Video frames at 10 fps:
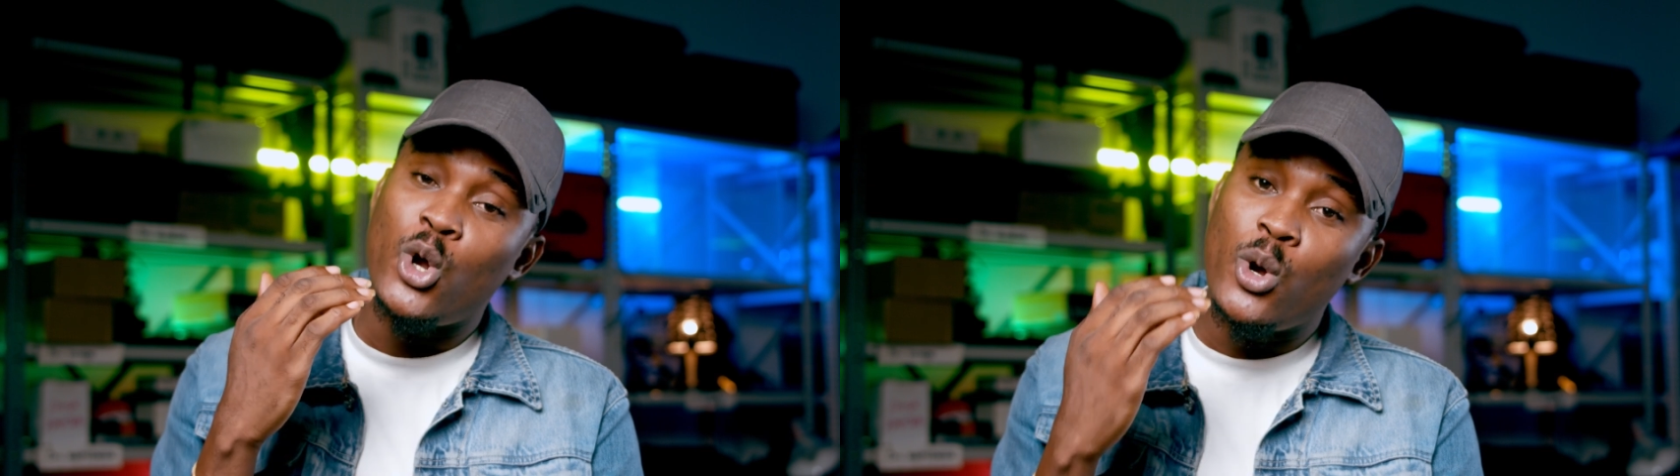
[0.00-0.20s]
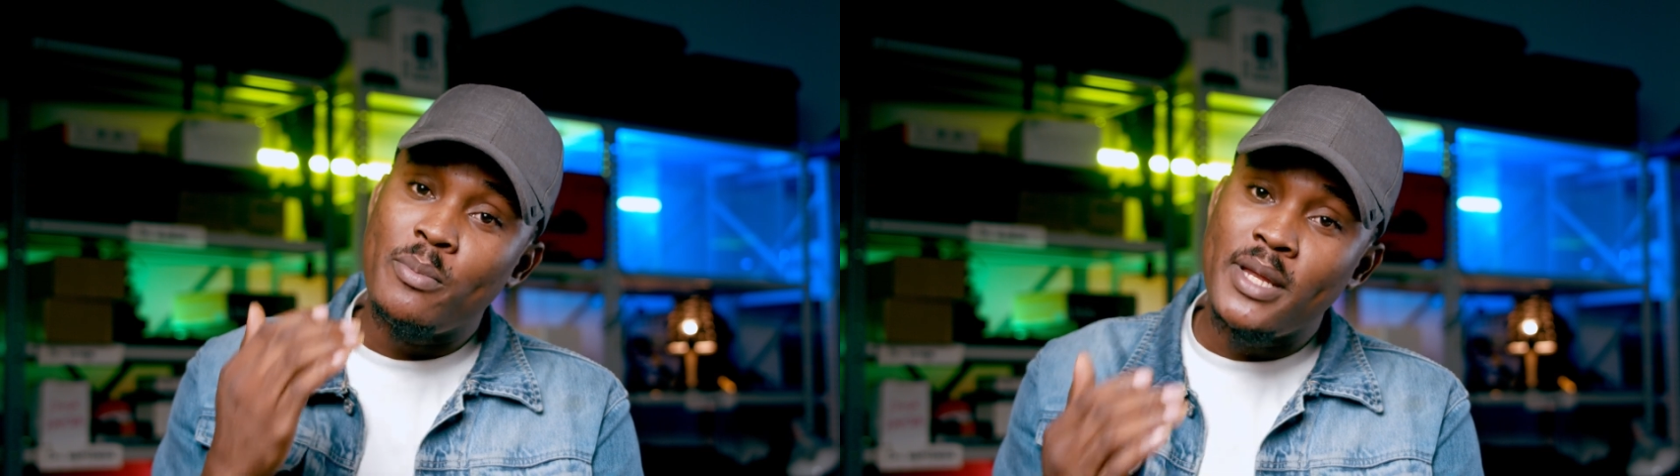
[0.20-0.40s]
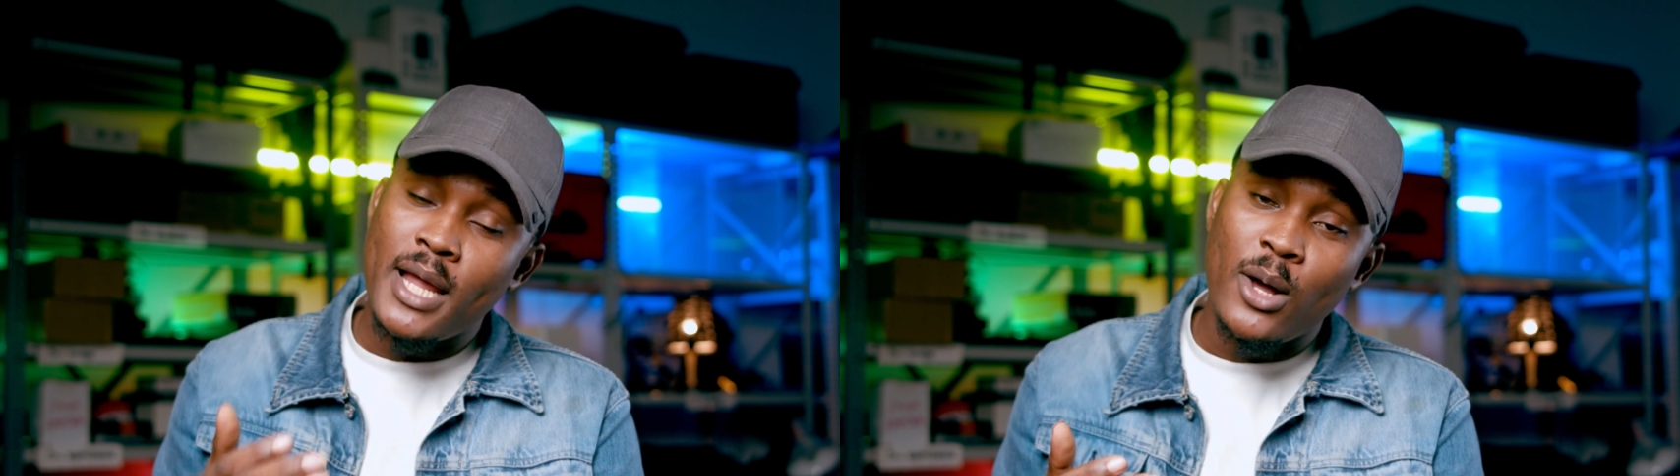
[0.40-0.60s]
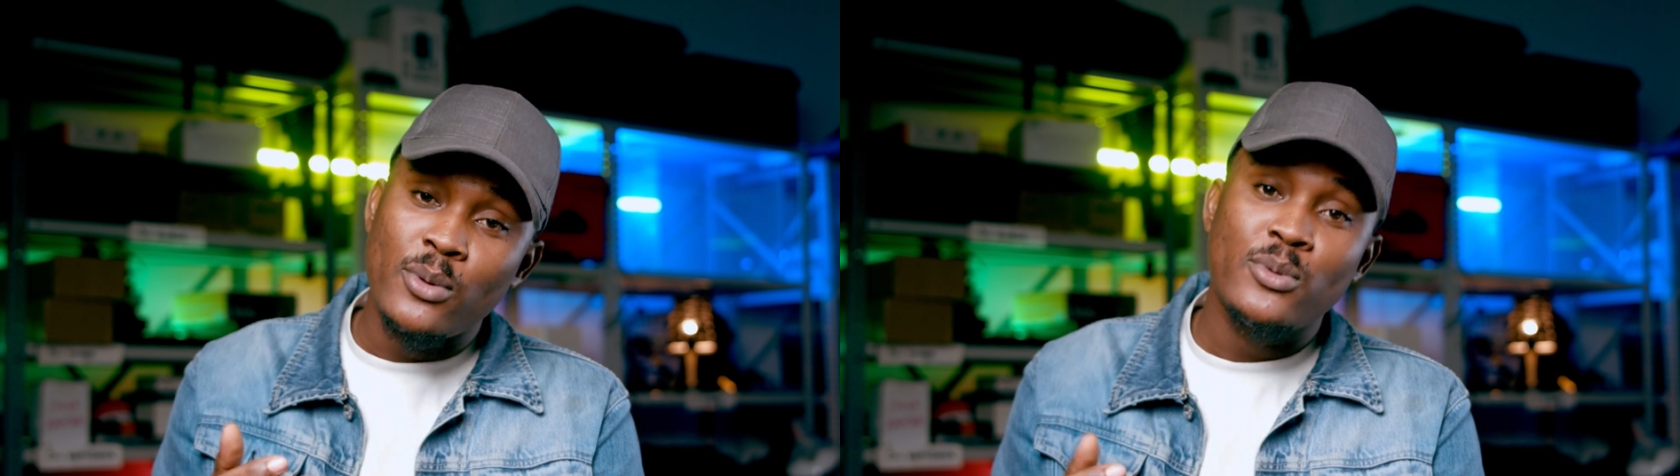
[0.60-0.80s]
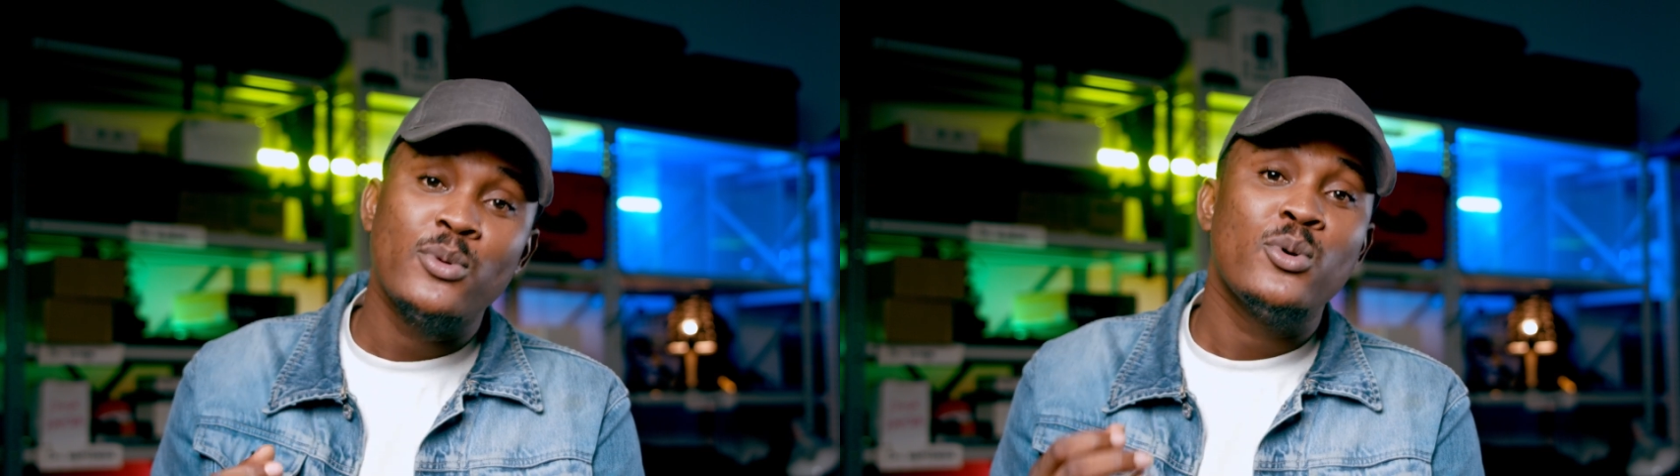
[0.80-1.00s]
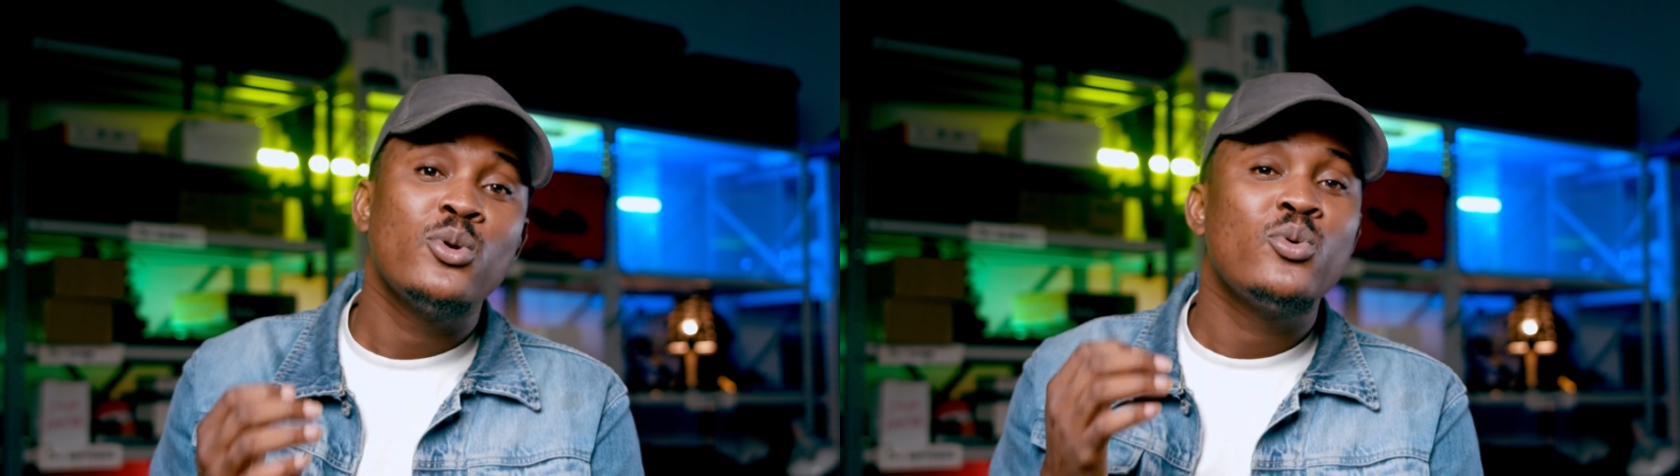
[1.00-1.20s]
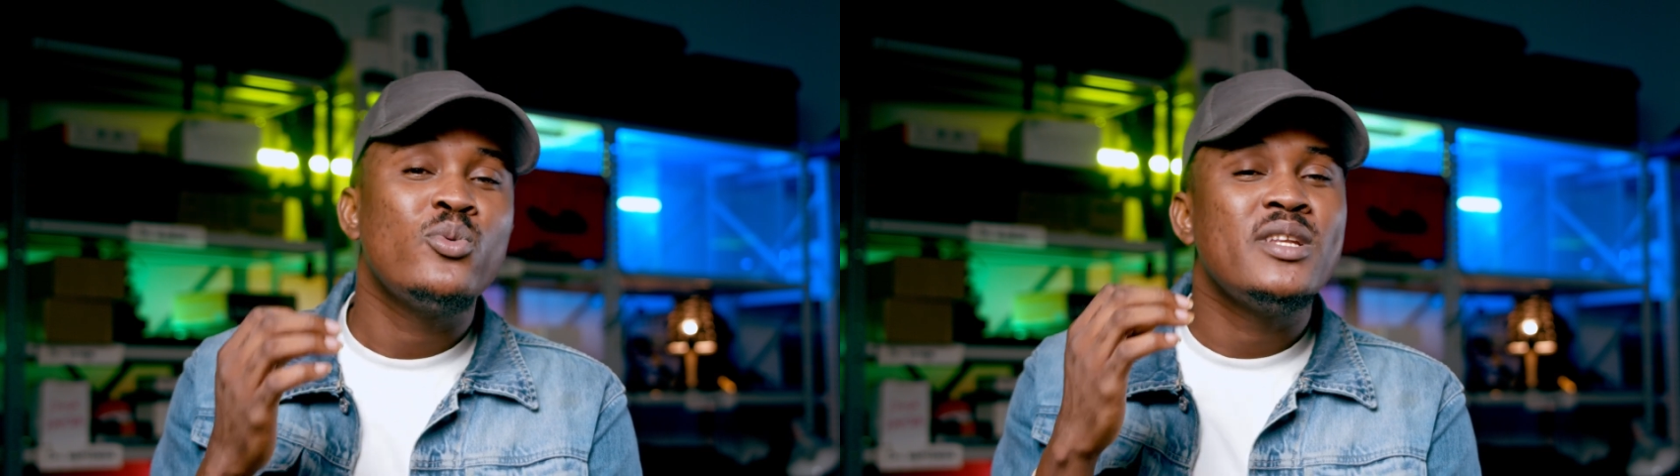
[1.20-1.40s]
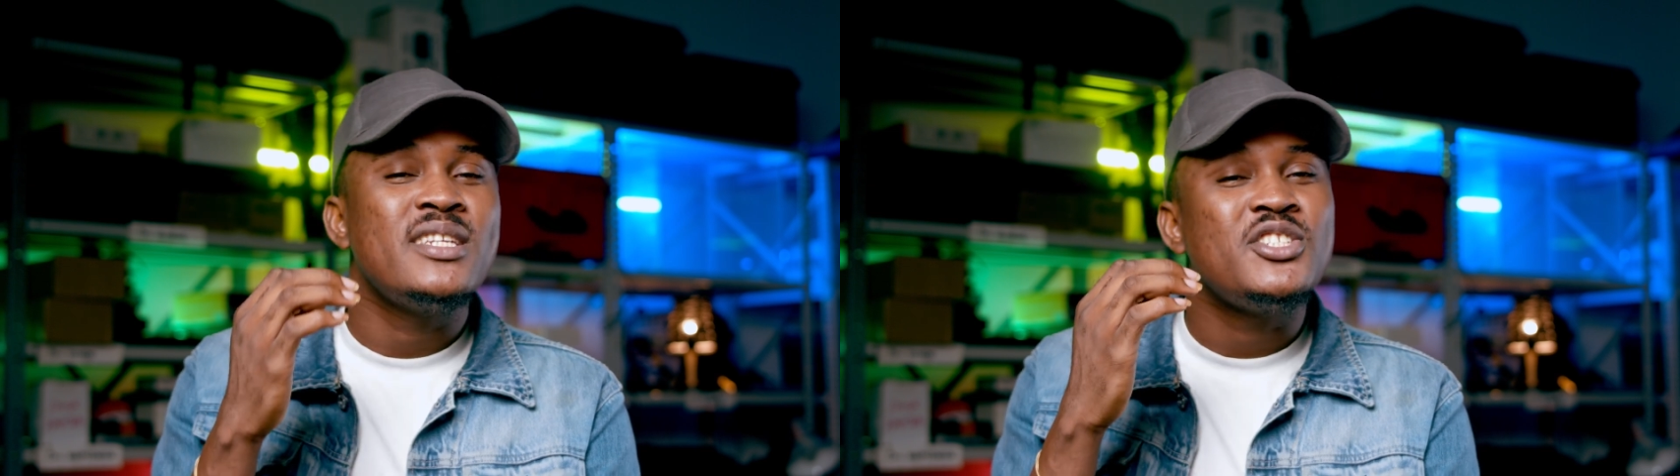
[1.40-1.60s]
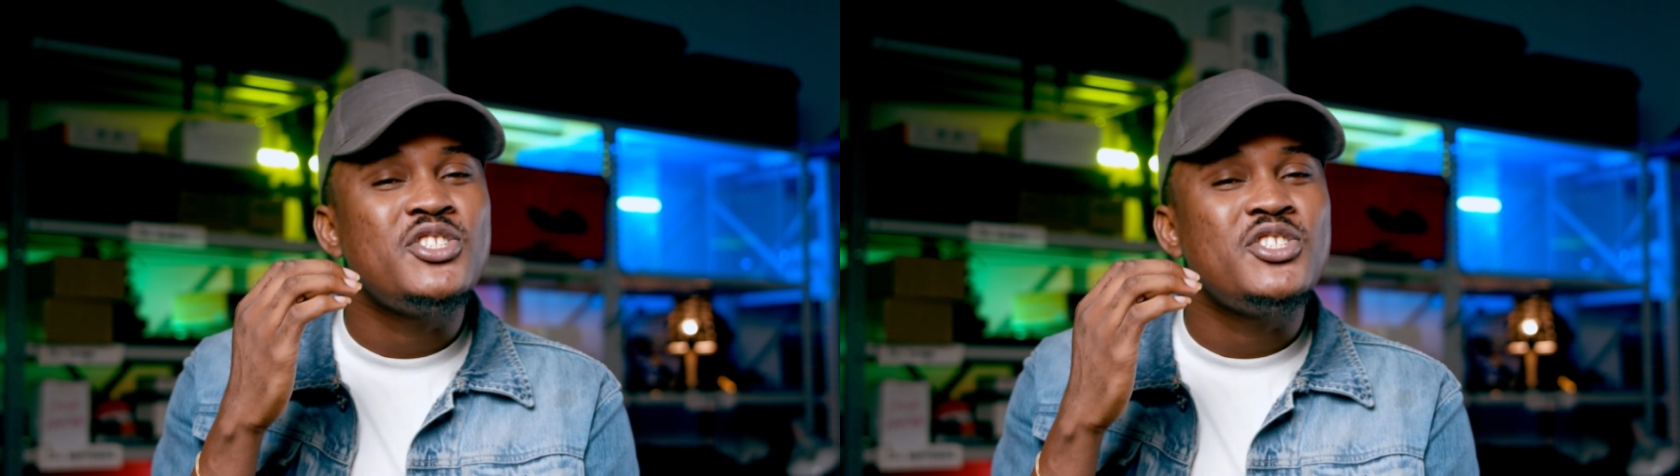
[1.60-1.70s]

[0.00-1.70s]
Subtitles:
coming out with the